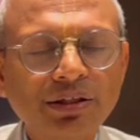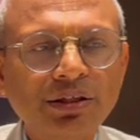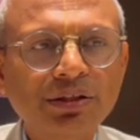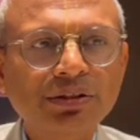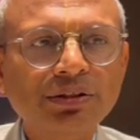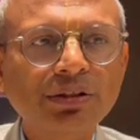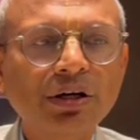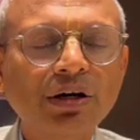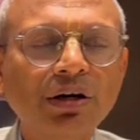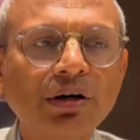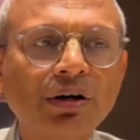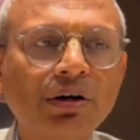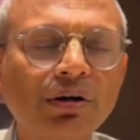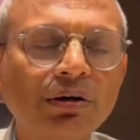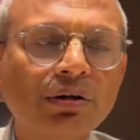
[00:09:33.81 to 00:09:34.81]
So,
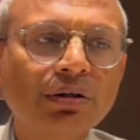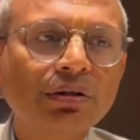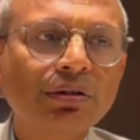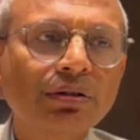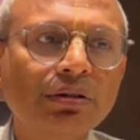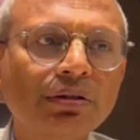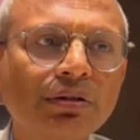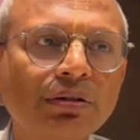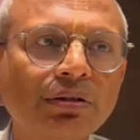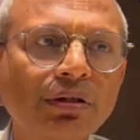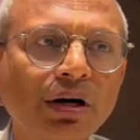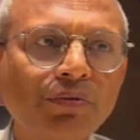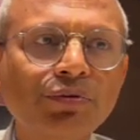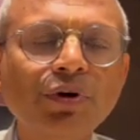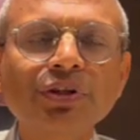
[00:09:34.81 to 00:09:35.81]

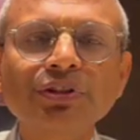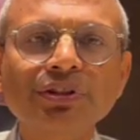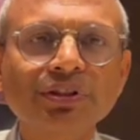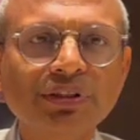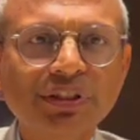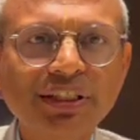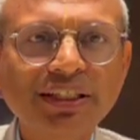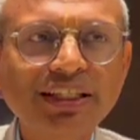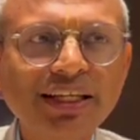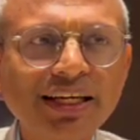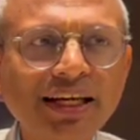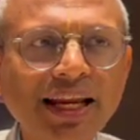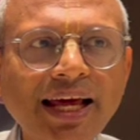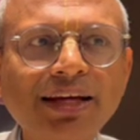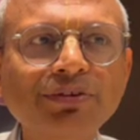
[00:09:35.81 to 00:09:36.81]
of course,
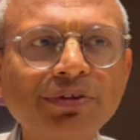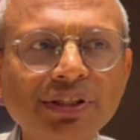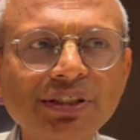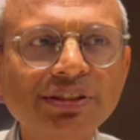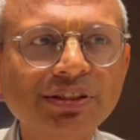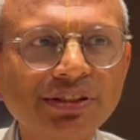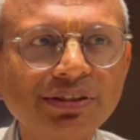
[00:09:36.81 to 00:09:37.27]
Indian language,